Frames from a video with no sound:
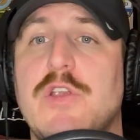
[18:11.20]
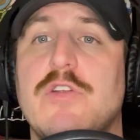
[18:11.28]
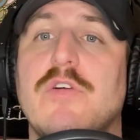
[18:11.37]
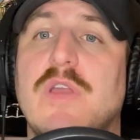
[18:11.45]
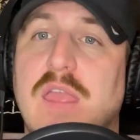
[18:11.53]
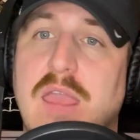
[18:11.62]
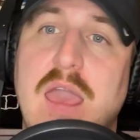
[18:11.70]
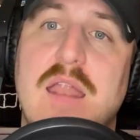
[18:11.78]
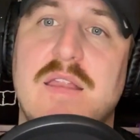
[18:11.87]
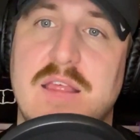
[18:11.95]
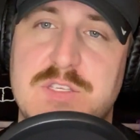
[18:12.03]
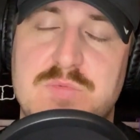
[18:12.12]
you're looking at it,
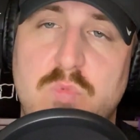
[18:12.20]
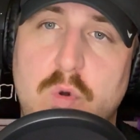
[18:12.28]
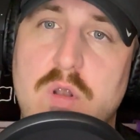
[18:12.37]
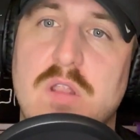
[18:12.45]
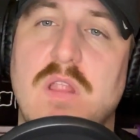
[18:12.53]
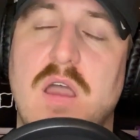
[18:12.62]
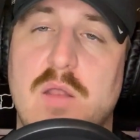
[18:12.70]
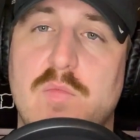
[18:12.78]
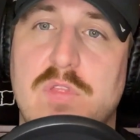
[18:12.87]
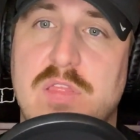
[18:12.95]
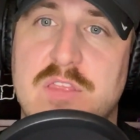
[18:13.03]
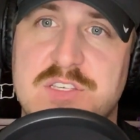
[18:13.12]
it's more in line
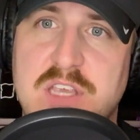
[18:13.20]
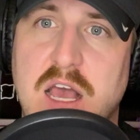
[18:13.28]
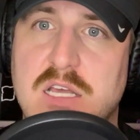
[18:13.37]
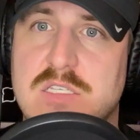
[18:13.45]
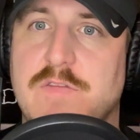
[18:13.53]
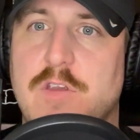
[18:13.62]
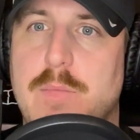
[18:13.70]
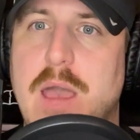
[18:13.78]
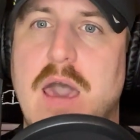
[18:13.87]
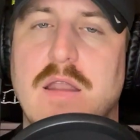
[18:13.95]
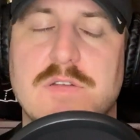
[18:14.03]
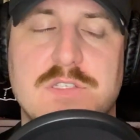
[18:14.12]
with the size of your
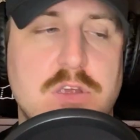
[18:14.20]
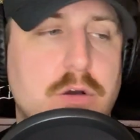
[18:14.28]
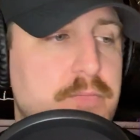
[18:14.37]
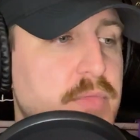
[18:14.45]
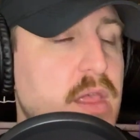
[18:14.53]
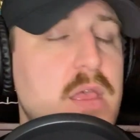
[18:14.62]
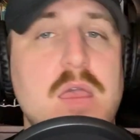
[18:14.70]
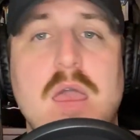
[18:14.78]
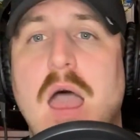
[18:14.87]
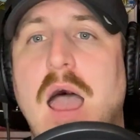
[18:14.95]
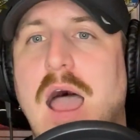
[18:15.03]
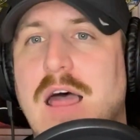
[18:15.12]
paddle. So
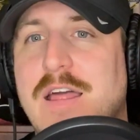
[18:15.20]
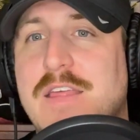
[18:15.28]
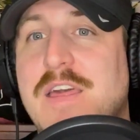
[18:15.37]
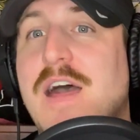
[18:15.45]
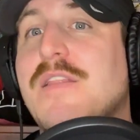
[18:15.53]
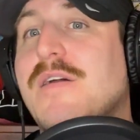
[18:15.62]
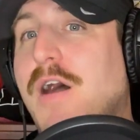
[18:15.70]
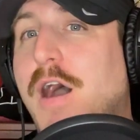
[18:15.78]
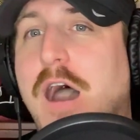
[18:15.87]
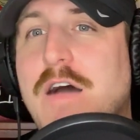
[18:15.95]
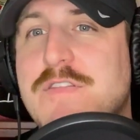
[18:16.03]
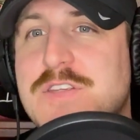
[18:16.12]
I like that
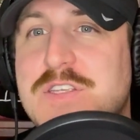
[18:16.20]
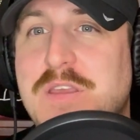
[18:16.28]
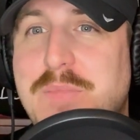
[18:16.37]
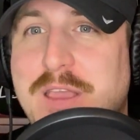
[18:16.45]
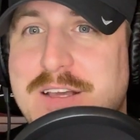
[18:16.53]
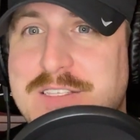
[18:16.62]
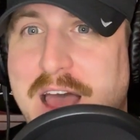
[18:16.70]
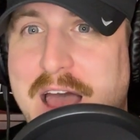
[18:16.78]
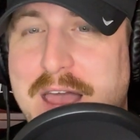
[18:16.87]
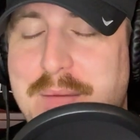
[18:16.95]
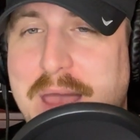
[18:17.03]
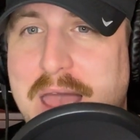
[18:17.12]
obviously because
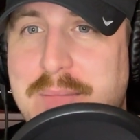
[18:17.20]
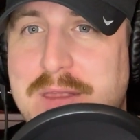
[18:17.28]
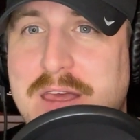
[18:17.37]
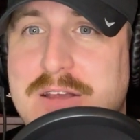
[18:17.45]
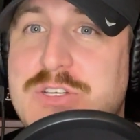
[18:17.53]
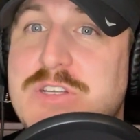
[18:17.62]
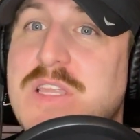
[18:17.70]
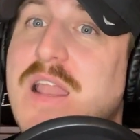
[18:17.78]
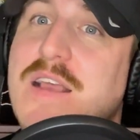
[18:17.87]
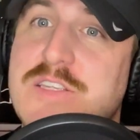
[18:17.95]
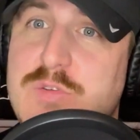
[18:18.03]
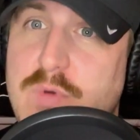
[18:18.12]
I'm ambidextrous and
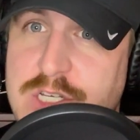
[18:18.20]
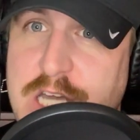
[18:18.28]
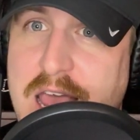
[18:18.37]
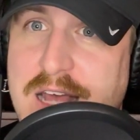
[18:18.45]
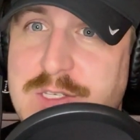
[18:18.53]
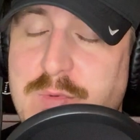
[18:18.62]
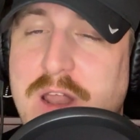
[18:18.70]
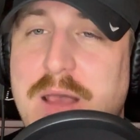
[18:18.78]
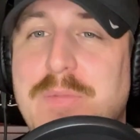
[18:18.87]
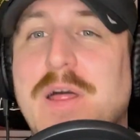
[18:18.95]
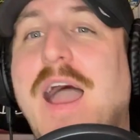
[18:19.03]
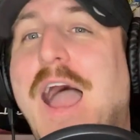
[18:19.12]
I switch hands when I
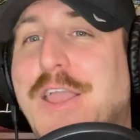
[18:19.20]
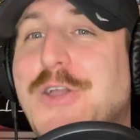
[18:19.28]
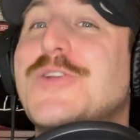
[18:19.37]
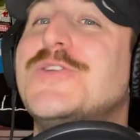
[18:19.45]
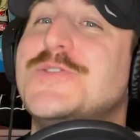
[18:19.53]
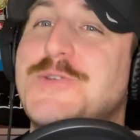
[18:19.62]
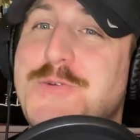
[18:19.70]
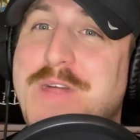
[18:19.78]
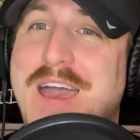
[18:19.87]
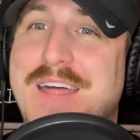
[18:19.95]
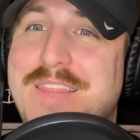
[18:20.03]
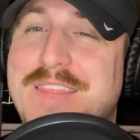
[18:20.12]
play, I couldn't do
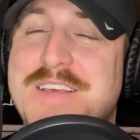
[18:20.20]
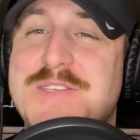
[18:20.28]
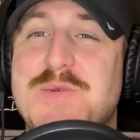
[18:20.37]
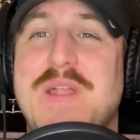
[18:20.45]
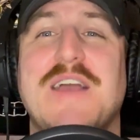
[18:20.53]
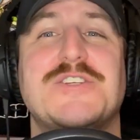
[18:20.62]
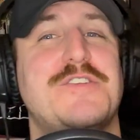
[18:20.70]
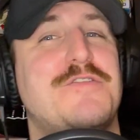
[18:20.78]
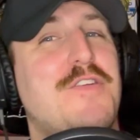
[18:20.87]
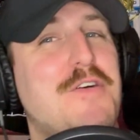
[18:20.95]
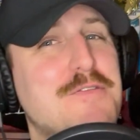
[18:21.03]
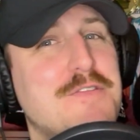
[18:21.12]
that in this. So it actually
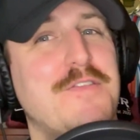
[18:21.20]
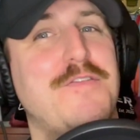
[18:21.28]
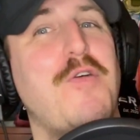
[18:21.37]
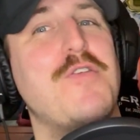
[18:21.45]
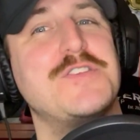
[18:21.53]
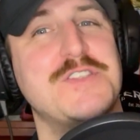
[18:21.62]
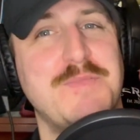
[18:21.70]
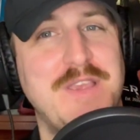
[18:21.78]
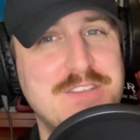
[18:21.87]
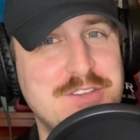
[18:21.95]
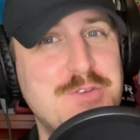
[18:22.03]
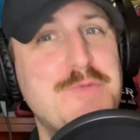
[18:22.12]
fo- forced me
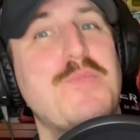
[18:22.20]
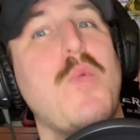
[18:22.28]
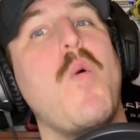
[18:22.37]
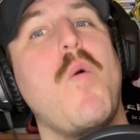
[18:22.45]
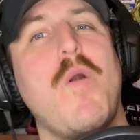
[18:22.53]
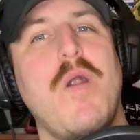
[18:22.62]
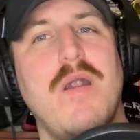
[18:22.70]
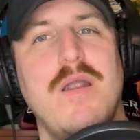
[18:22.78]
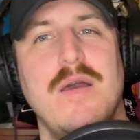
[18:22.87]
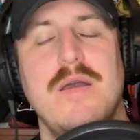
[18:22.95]
to do more